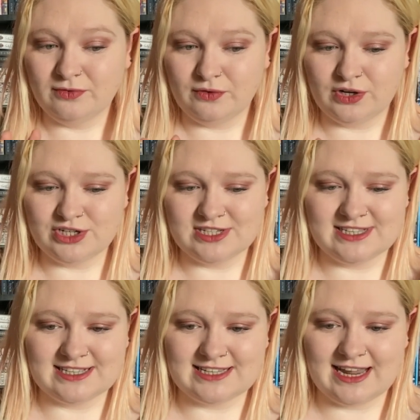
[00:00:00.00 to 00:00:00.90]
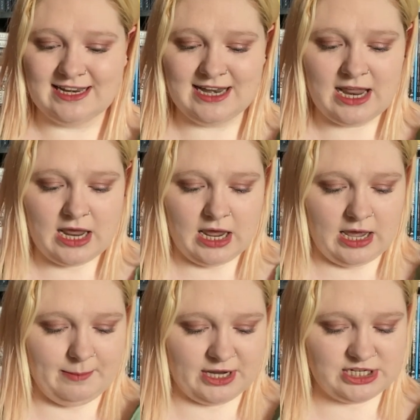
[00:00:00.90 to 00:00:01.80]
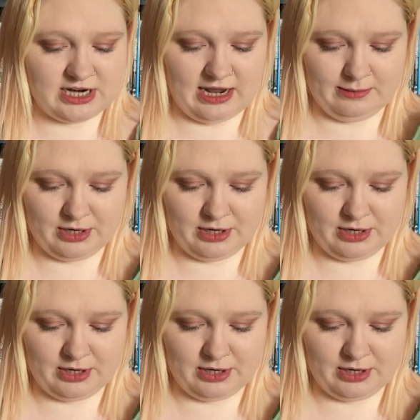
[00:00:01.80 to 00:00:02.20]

416 um, I don't know how I'm